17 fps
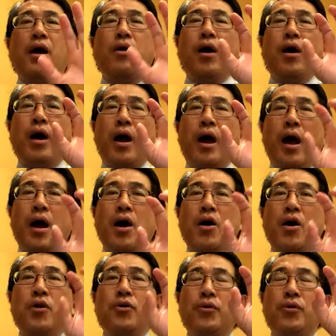
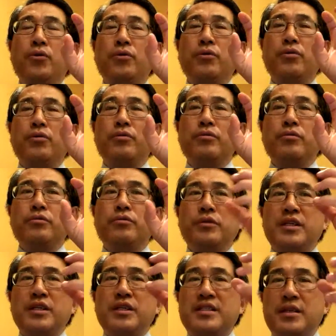how the
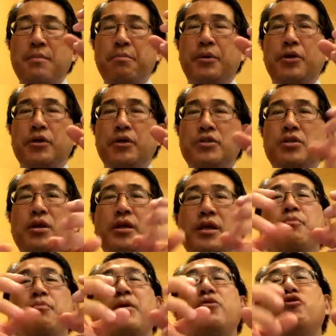symbols can
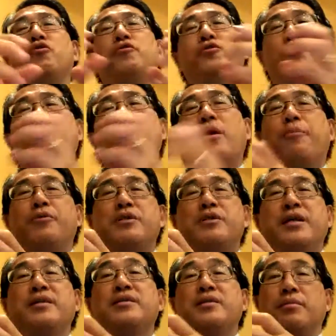be used to
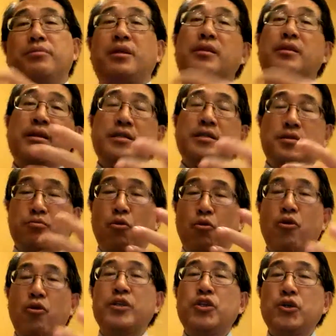represent something that's more
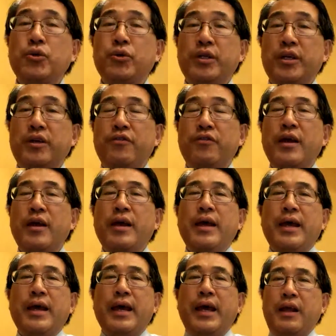intuitive.
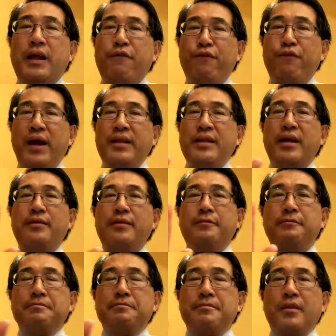And I find that
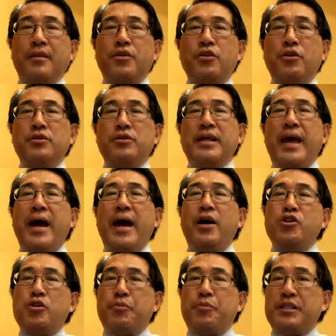using
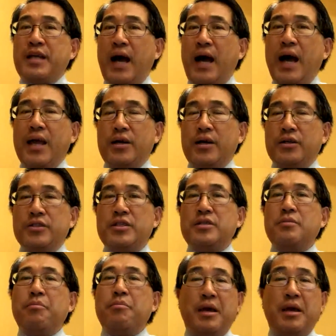algebra tiles
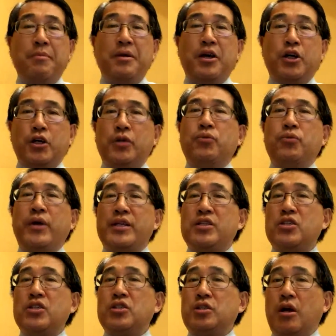may be a good way to
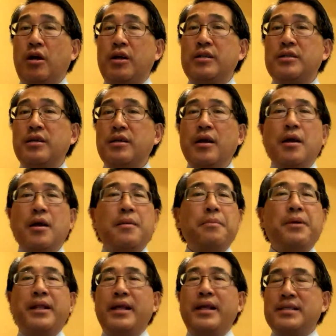start,
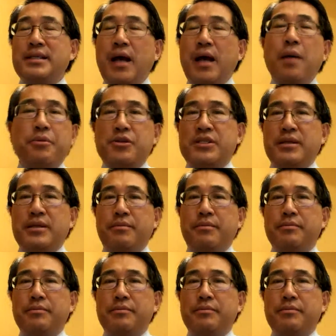but it's cumbersome.